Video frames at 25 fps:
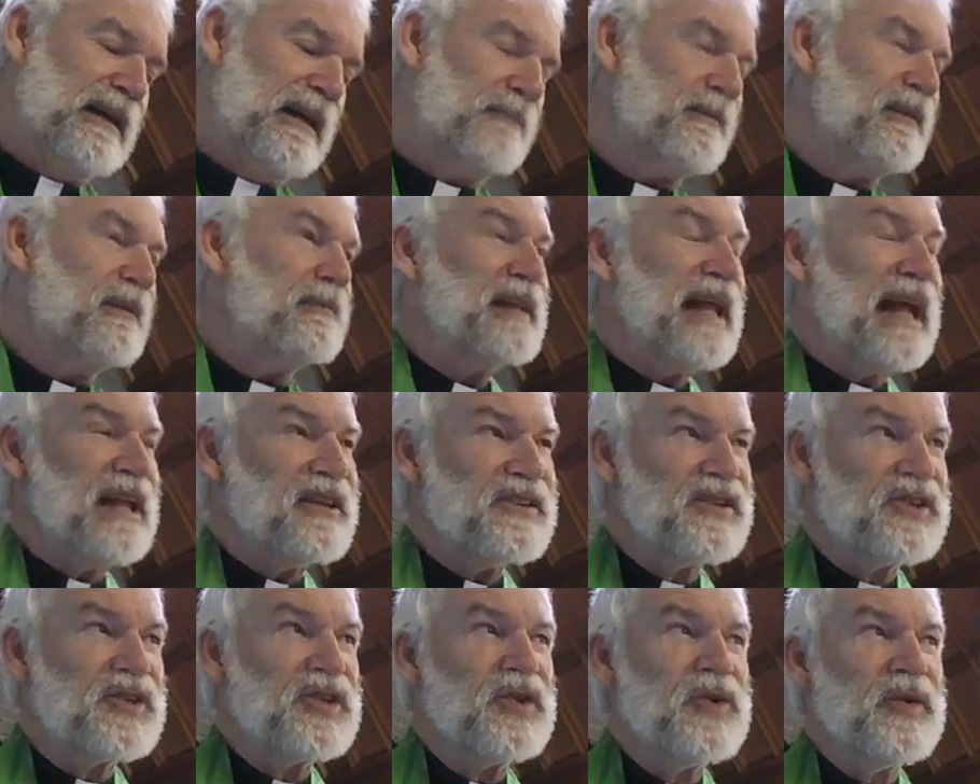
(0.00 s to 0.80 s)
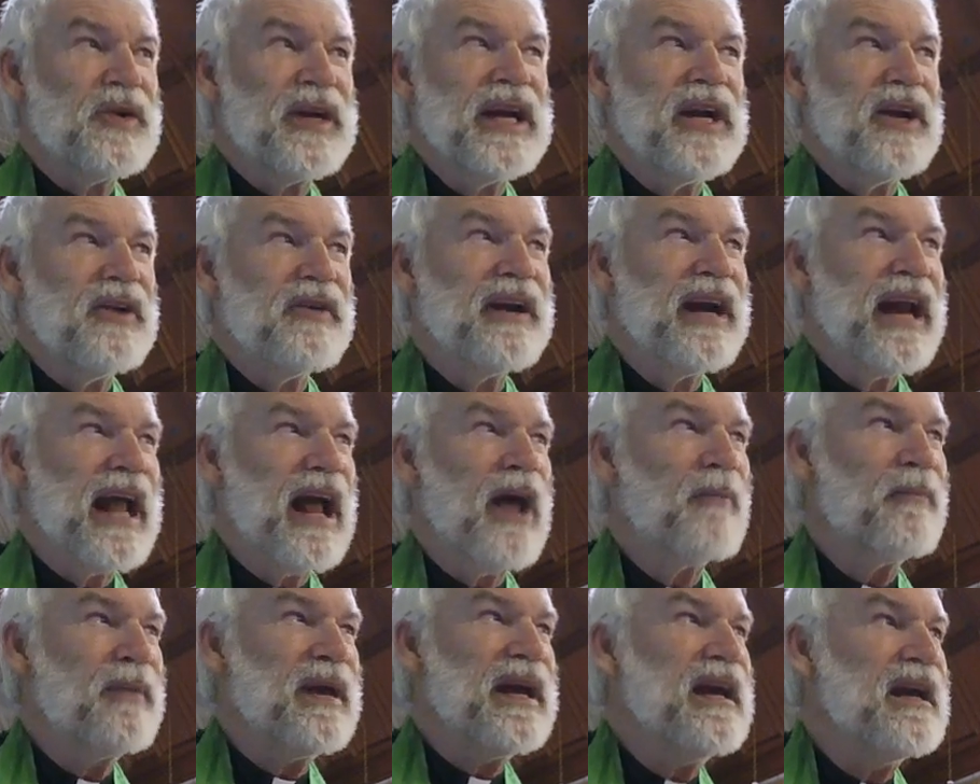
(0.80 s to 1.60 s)
That's true here in
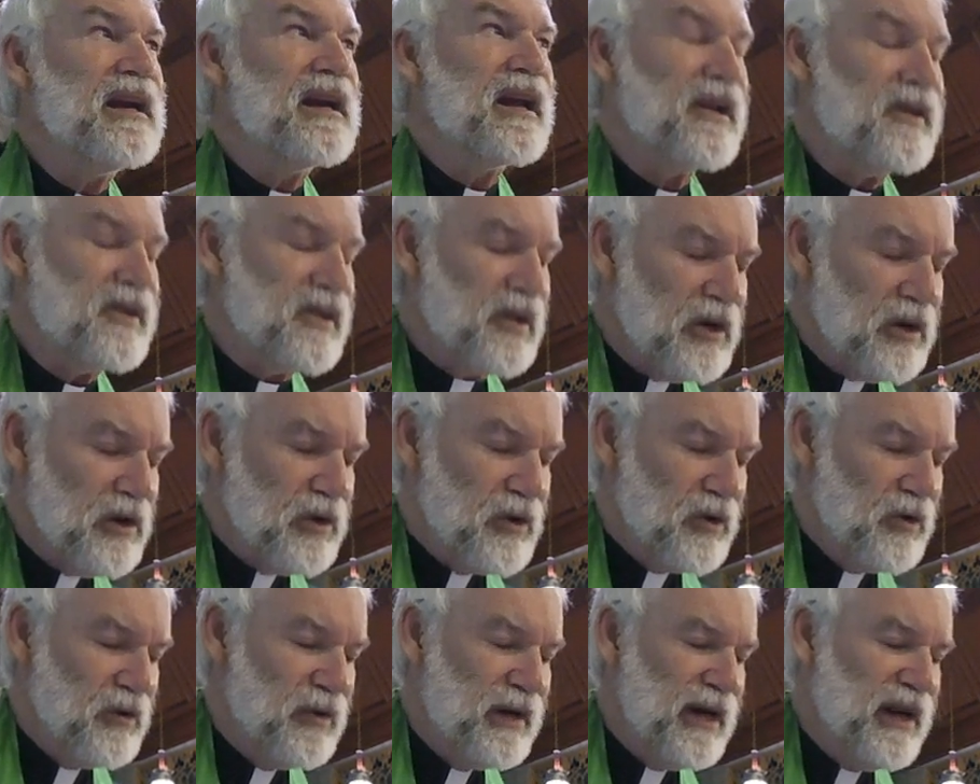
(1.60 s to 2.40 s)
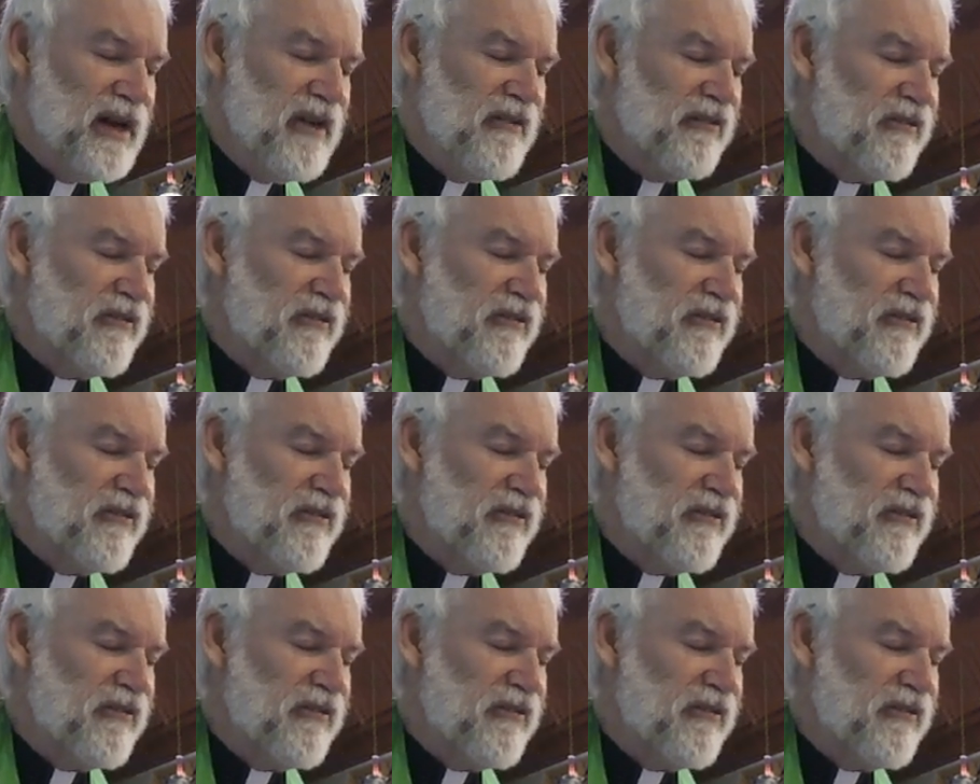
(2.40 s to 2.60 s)
Alpena, too.